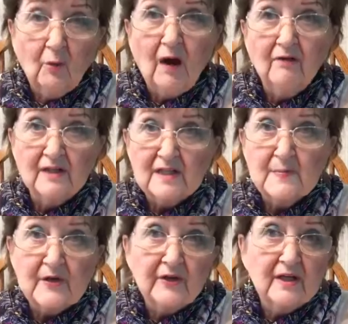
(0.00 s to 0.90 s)
go out and
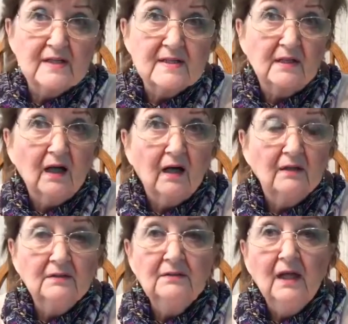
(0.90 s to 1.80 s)
experience the
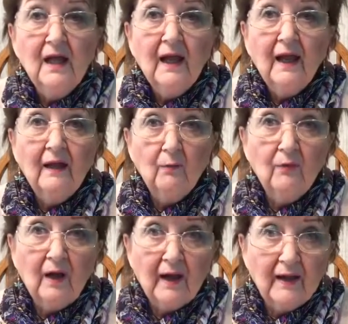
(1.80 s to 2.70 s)
garden,
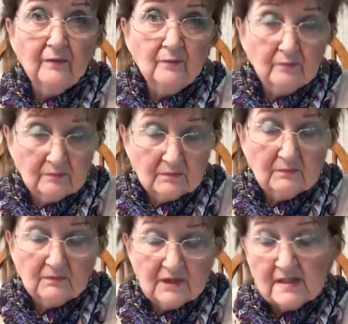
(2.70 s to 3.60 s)
and
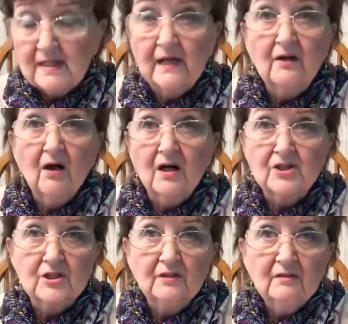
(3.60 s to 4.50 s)
to take
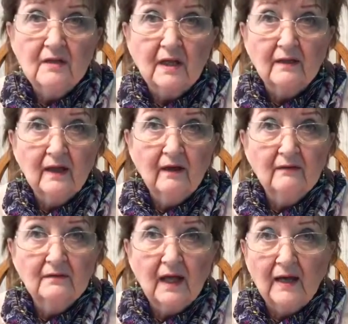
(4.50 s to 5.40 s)
caution that
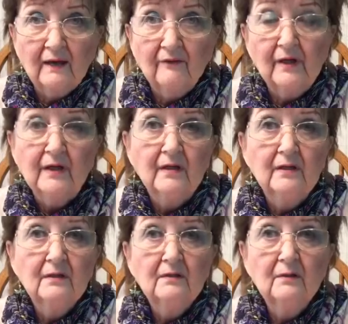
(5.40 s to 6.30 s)
not
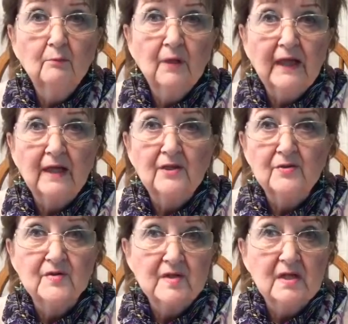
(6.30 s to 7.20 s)
every
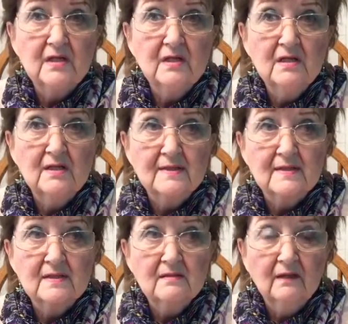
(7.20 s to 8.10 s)
plant you see
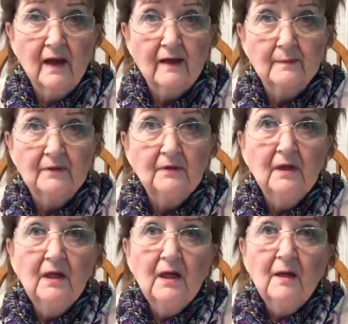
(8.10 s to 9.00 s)
is
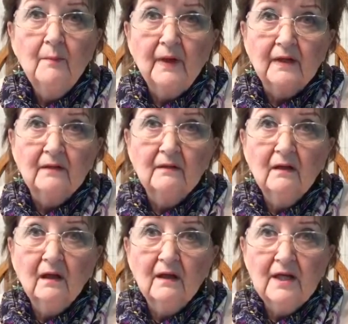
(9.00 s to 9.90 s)
edible, but
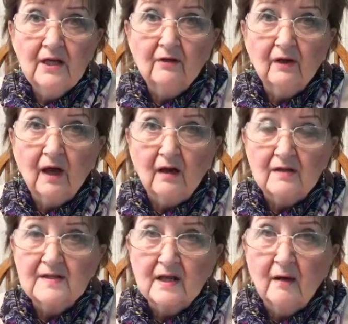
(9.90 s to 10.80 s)
here
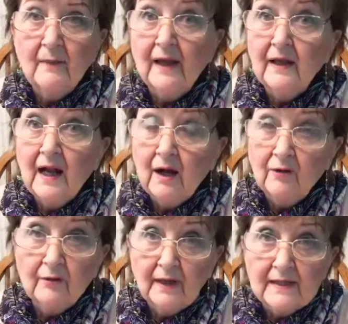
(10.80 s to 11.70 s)
are some and
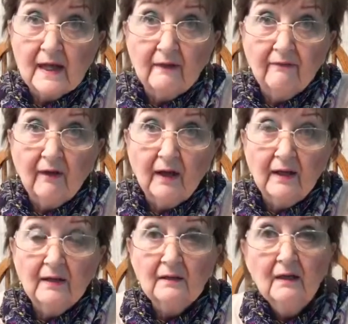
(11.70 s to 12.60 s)
how to
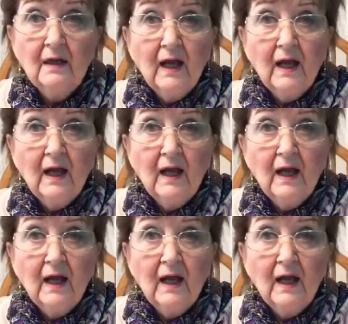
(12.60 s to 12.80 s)
identify it.